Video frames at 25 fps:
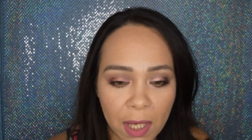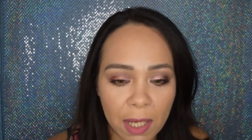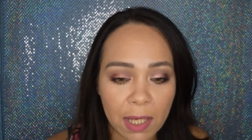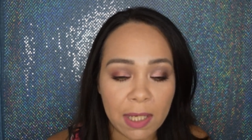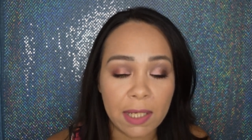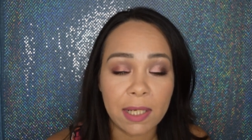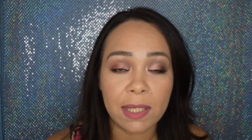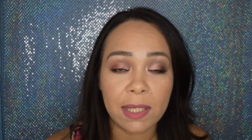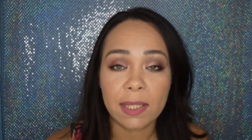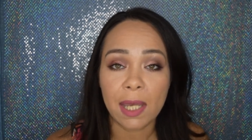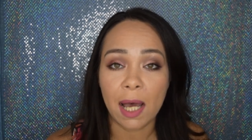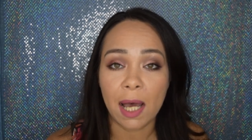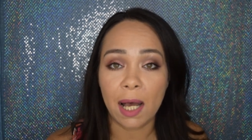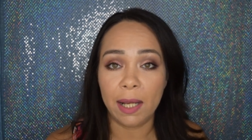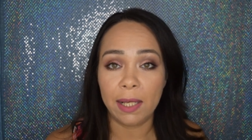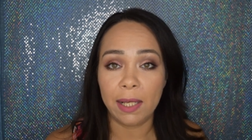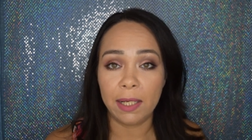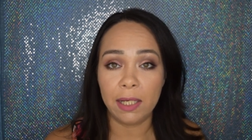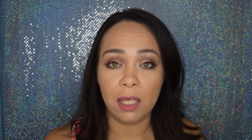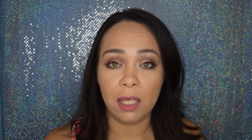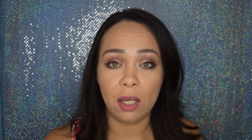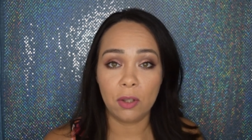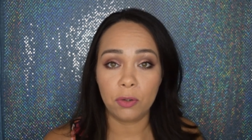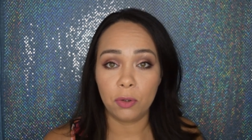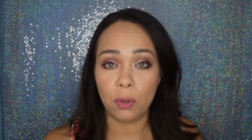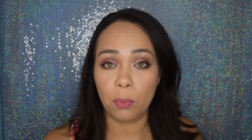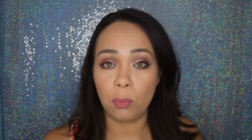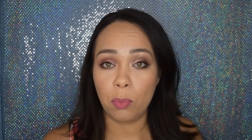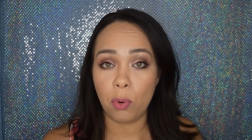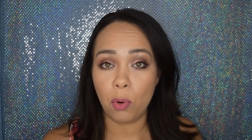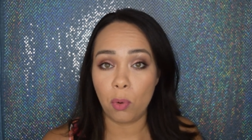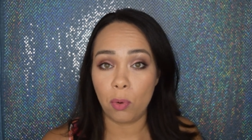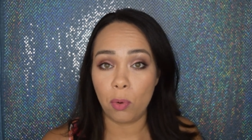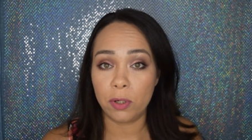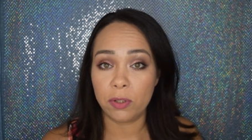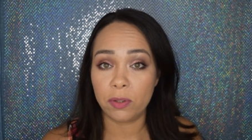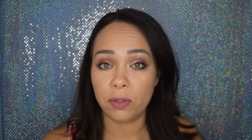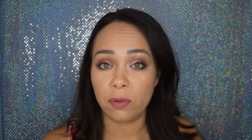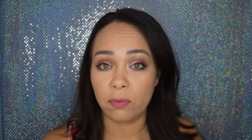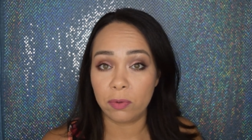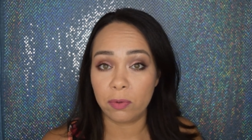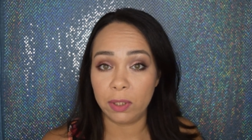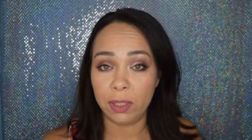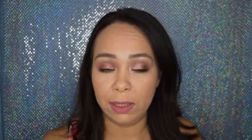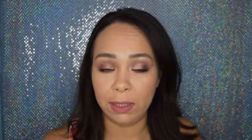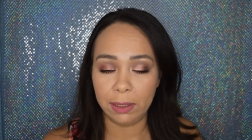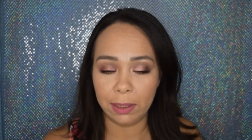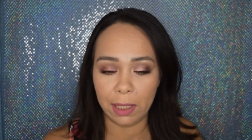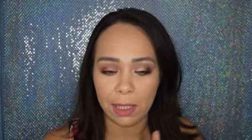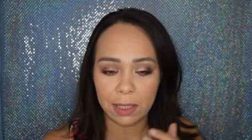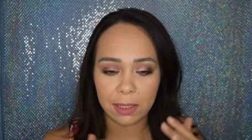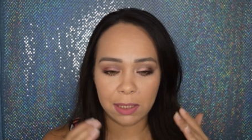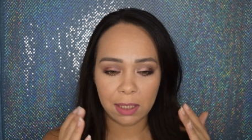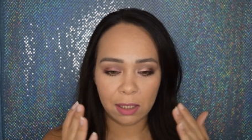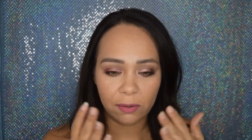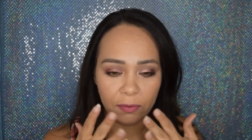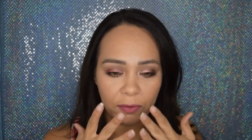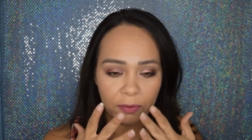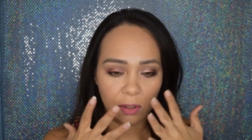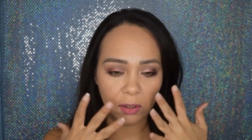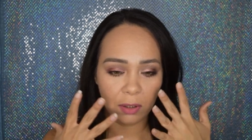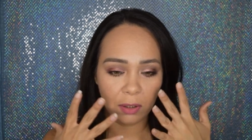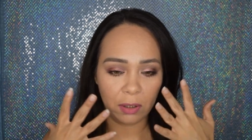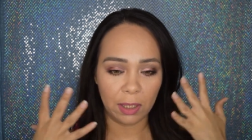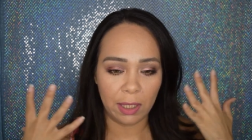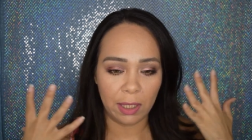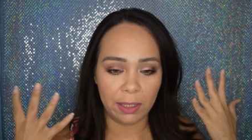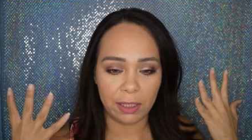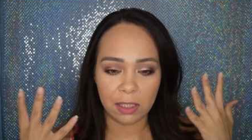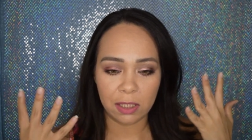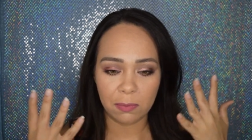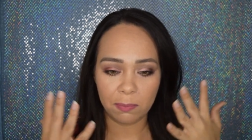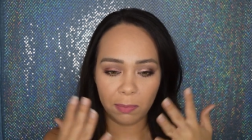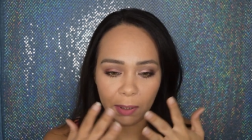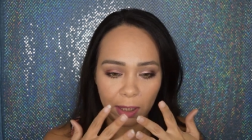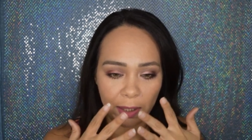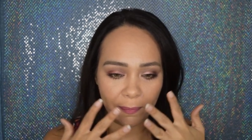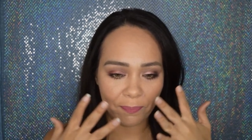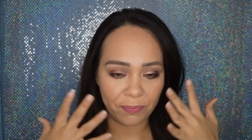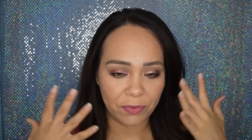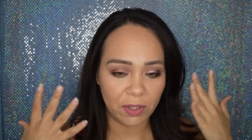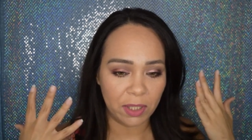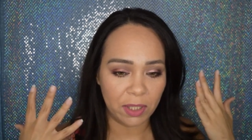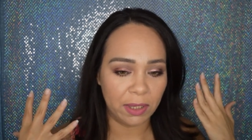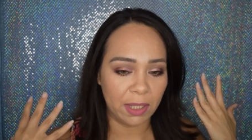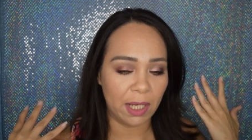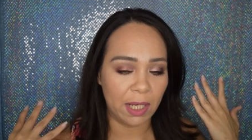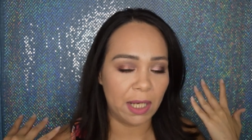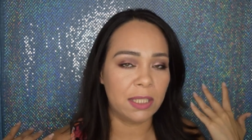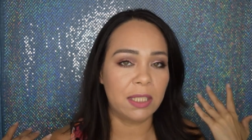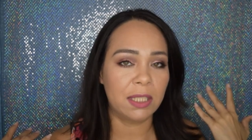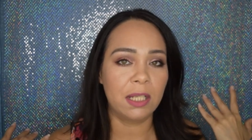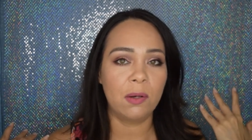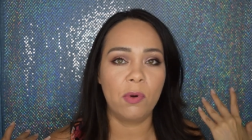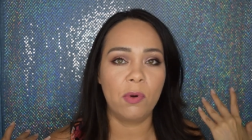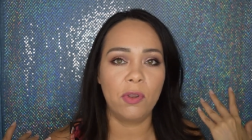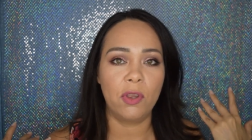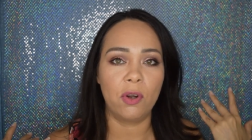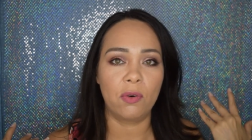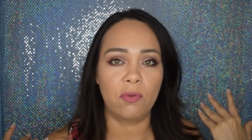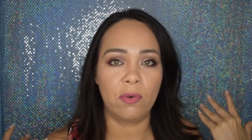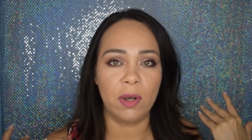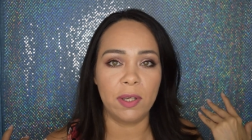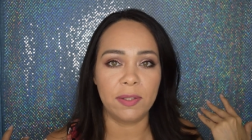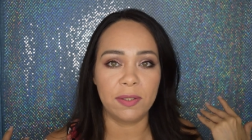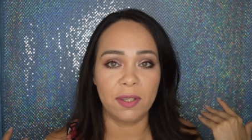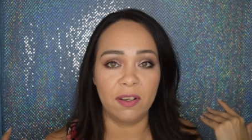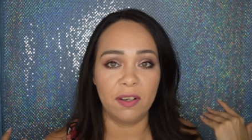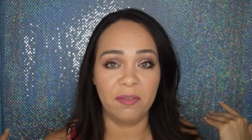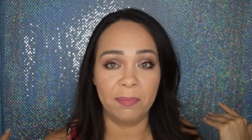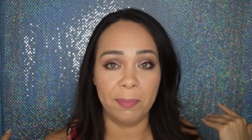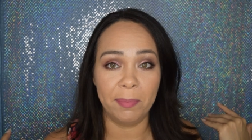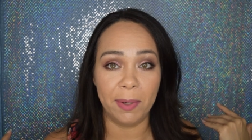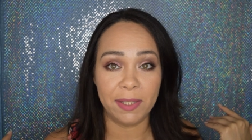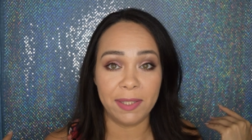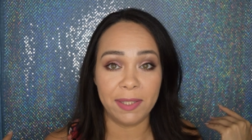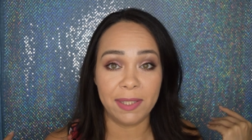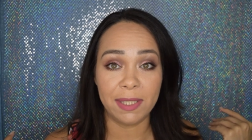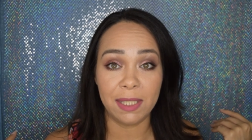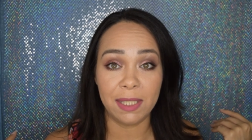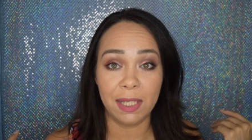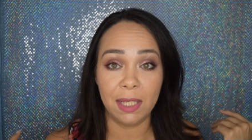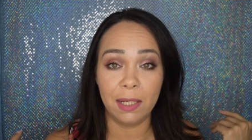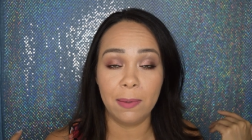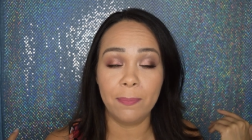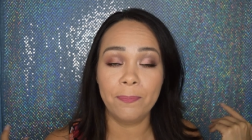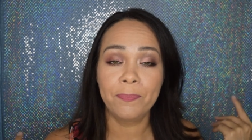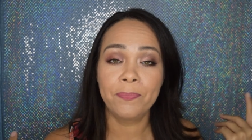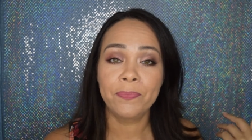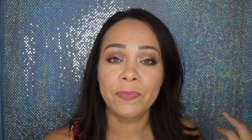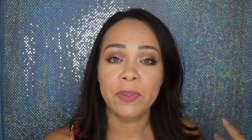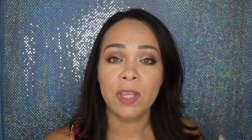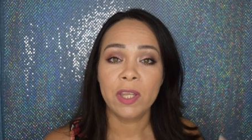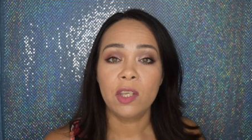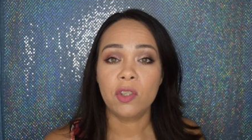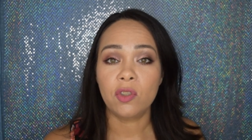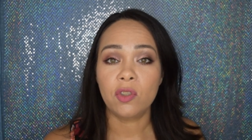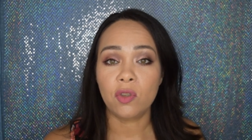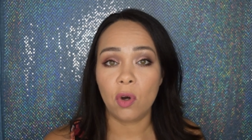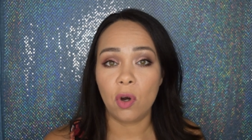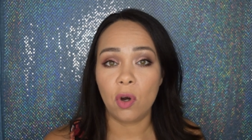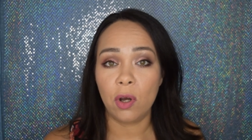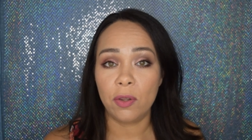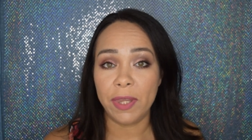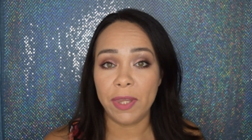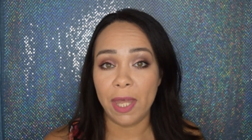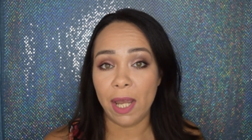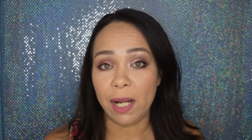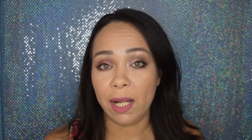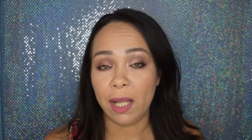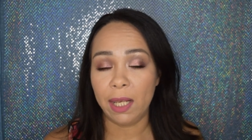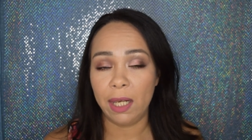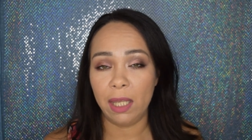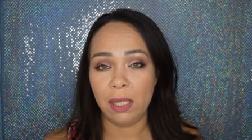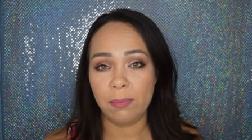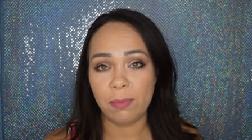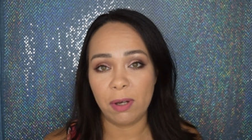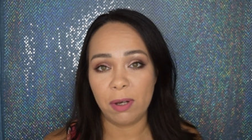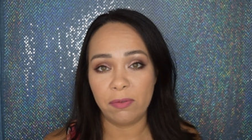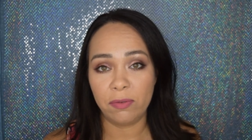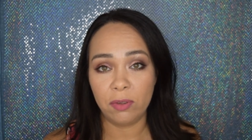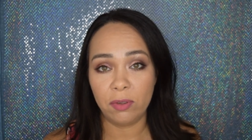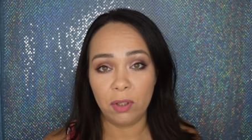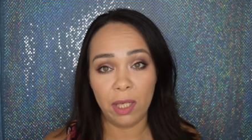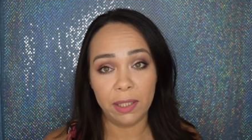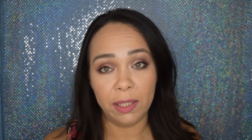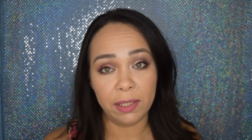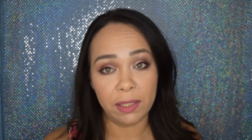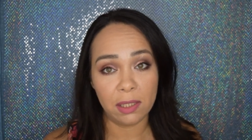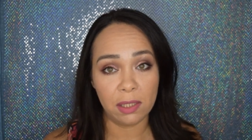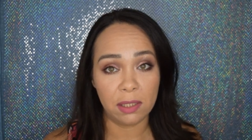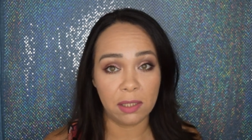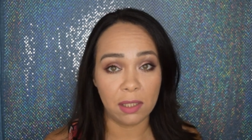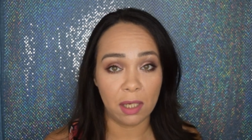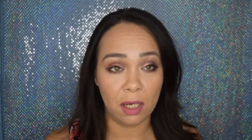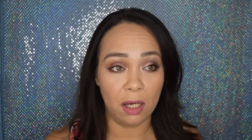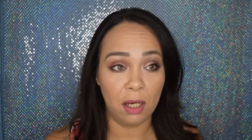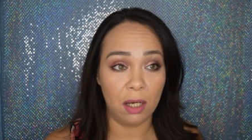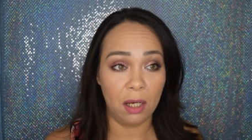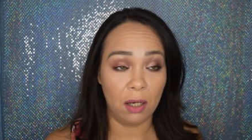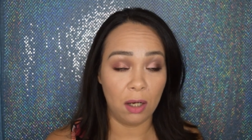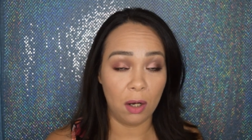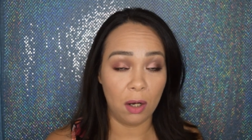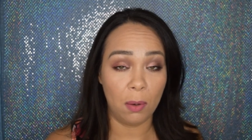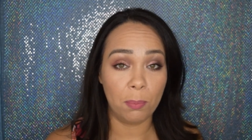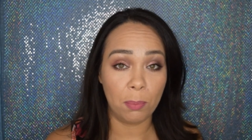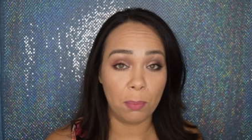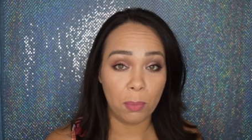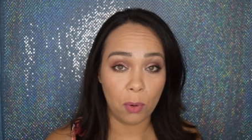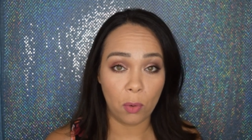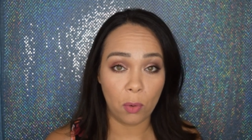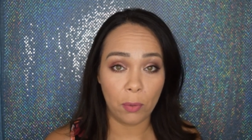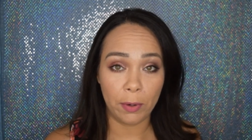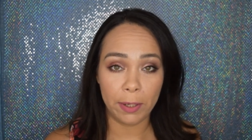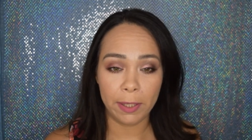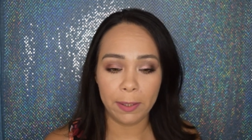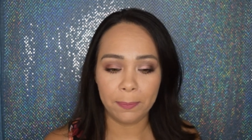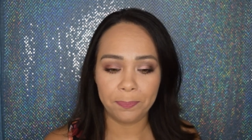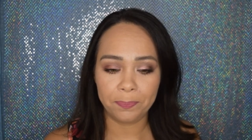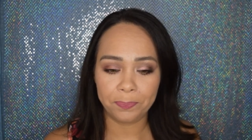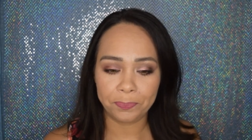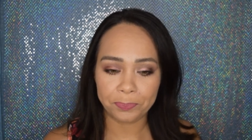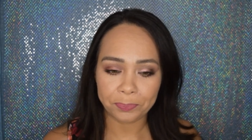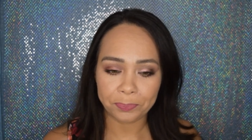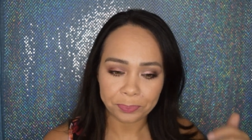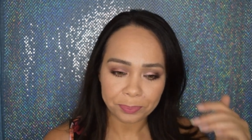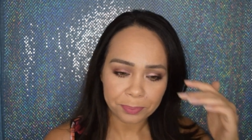It is hiding the pores really nicely. I feel like it's blending nicely with the rest of my skin. So that claim I feel like is uh, on point.